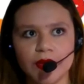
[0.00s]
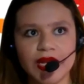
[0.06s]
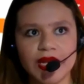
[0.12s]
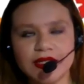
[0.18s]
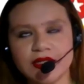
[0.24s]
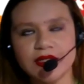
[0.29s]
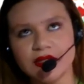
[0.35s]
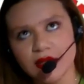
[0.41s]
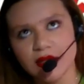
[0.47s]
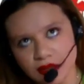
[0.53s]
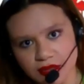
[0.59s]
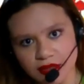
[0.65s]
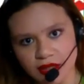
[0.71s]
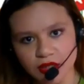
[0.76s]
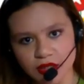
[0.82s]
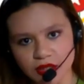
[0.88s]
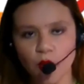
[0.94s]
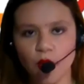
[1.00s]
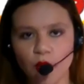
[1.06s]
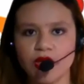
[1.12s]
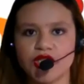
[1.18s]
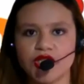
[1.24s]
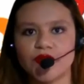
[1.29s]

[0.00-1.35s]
assistant with your